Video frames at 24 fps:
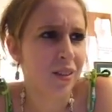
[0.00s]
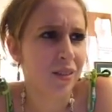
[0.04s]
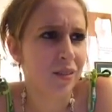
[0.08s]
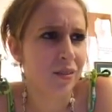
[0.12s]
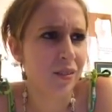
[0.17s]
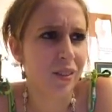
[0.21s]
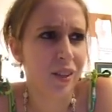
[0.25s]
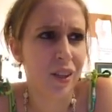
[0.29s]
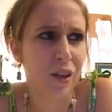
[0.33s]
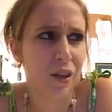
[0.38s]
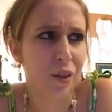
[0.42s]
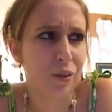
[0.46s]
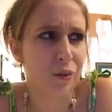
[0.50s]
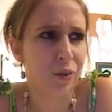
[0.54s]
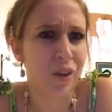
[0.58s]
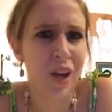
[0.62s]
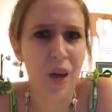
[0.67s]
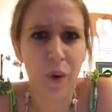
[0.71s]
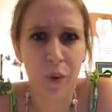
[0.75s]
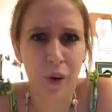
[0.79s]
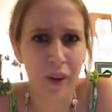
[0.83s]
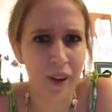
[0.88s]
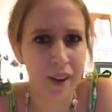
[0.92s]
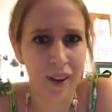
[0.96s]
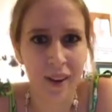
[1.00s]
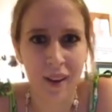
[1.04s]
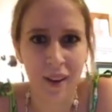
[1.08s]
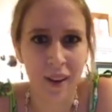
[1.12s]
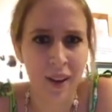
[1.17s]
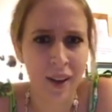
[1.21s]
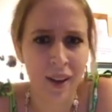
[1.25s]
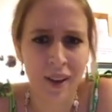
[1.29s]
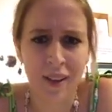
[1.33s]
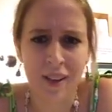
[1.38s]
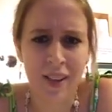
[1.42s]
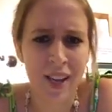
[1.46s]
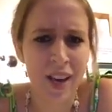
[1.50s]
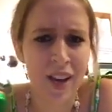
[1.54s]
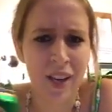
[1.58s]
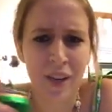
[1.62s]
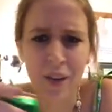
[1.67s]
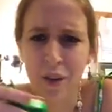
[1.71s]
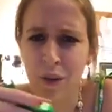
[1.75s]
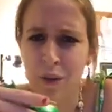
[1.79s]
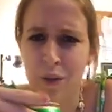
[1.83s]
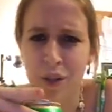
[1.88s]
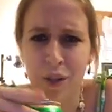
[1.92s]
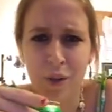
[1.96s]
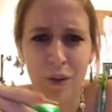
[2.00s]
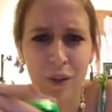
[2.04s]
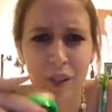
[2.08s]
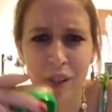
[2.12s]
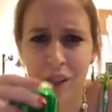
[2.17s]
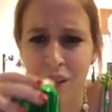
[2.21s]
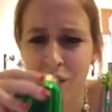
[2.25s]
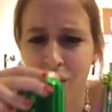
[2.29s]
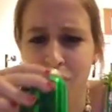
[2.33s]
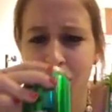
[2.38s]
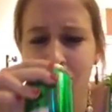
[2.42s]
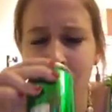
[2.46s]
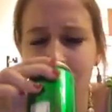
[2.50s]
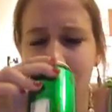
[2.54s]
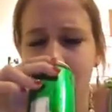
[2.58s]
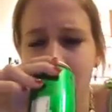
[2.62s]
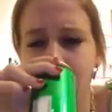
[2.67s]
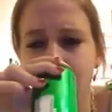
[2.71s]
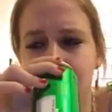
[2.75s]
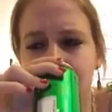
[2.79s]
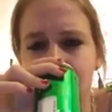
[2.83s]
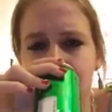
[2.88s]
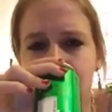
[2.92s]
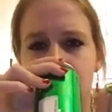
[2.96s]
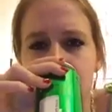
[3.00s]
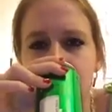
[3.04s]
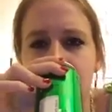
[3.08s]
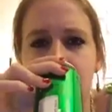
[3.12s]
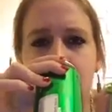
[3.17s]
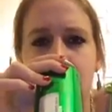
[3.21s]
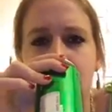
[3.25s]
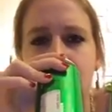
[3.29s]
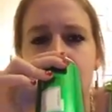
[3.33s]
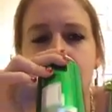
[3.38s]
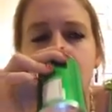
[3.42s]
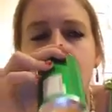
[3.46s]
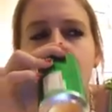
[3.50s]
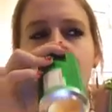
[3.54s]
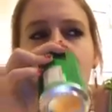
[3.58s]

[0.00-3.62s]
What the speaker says: you know, networking, and yeah, no, totally. You're not, no, it's all good.